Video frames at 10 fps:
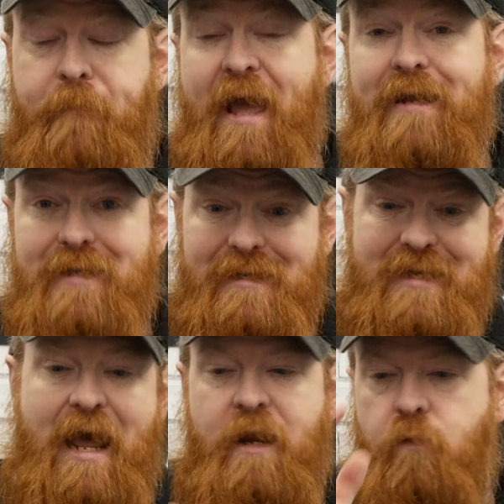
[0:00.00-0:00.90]
painted
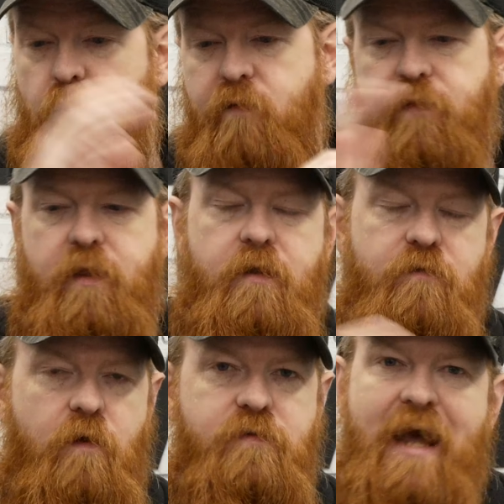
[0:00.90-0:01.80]
tan with the
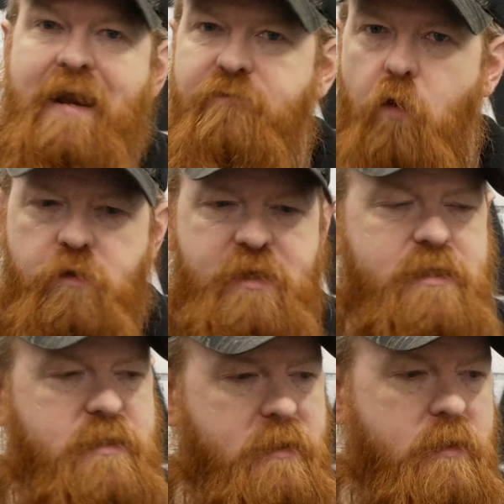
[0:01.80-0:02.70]
sort of tan
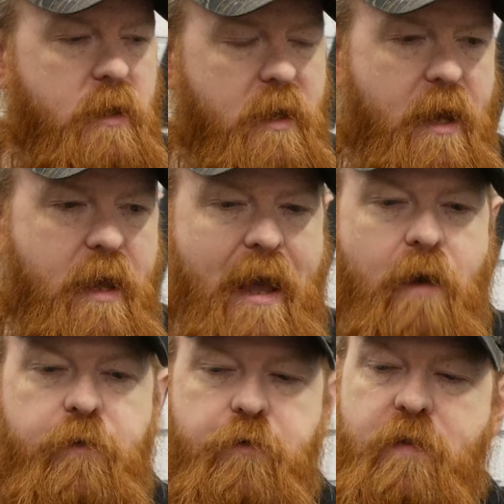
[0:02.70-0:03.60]
vortex and
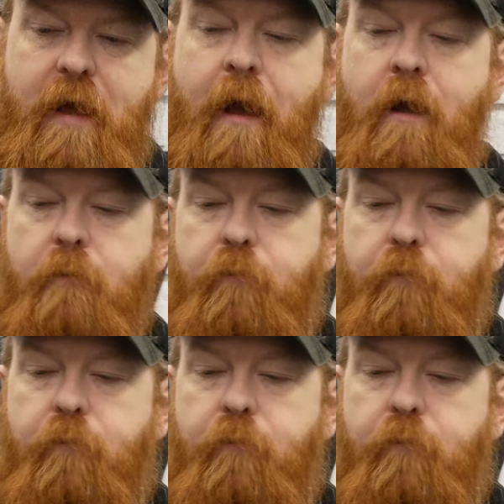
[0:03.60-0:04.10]
how they're doing that.